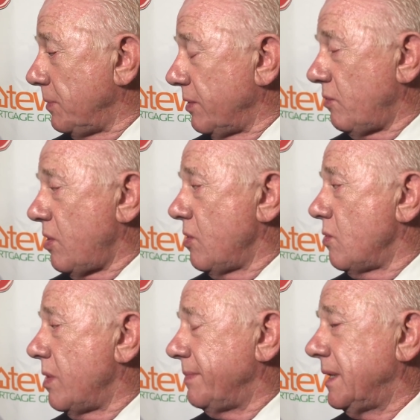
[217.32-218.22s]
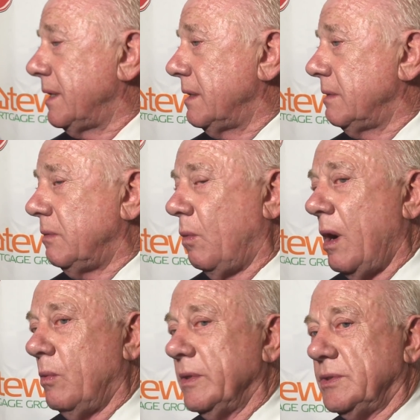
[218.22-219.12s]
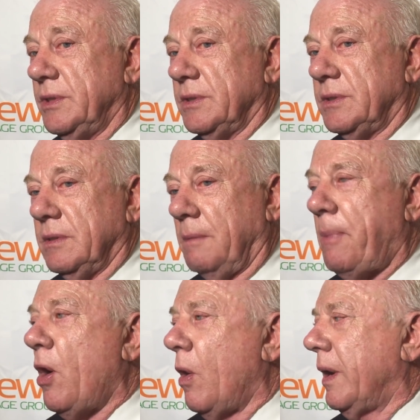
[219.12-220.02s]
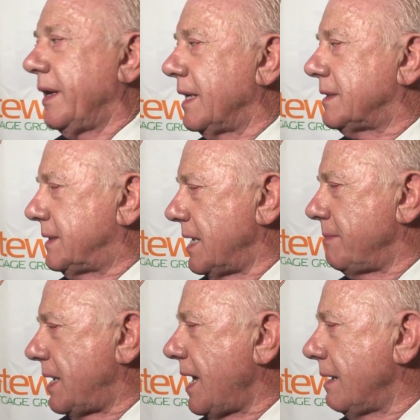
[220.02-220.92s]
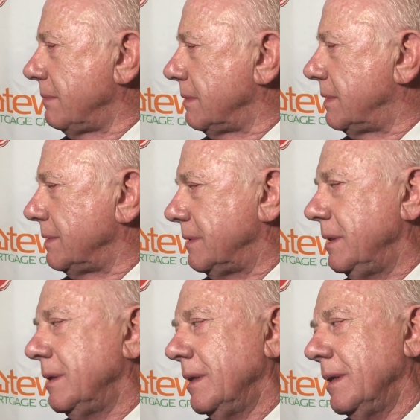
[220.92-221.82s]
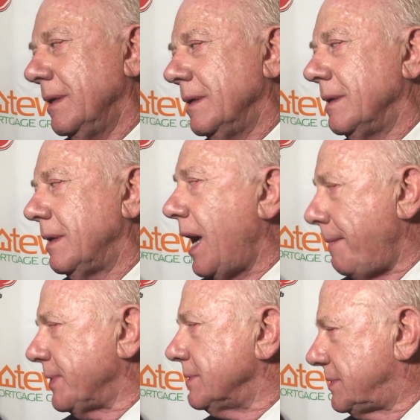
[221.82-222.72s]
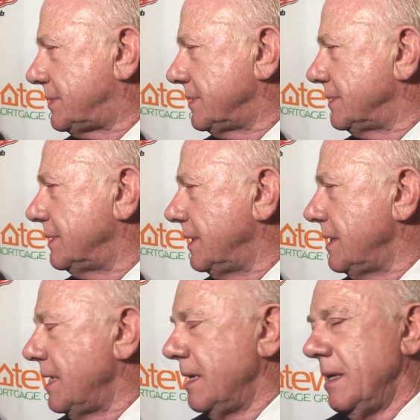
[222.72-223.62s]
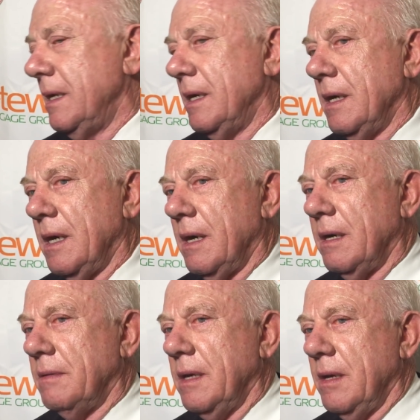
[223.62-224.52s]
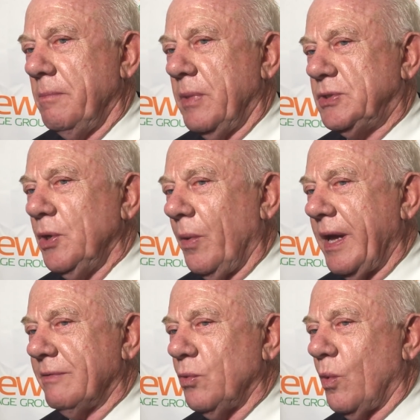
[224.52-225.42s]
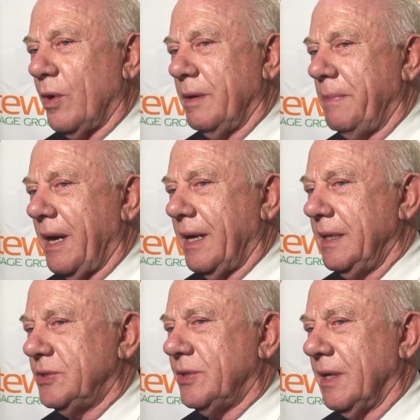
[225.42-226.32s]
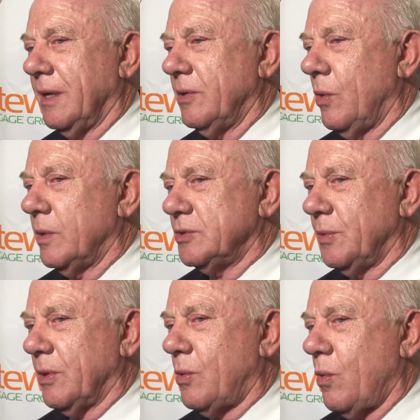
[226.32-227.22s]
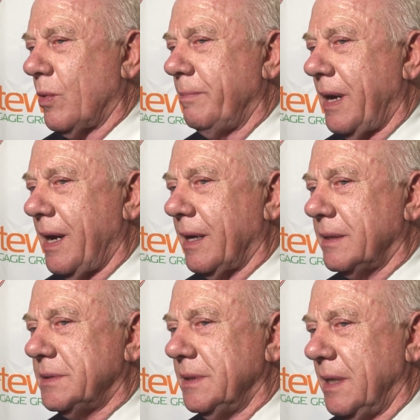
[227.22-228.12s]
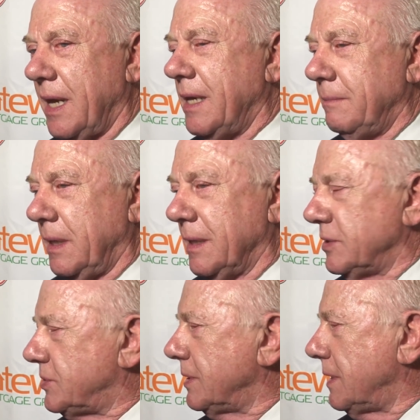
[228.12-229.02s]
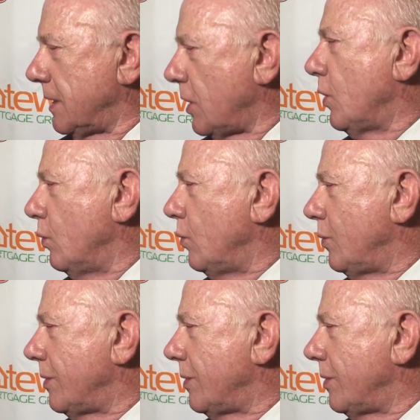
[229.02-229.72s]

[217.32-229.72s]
Monroe. I mean, what was just appalling at the time it happened happens. But you only have to worry about Eastern Illinois when their quarterback's name ends in an O.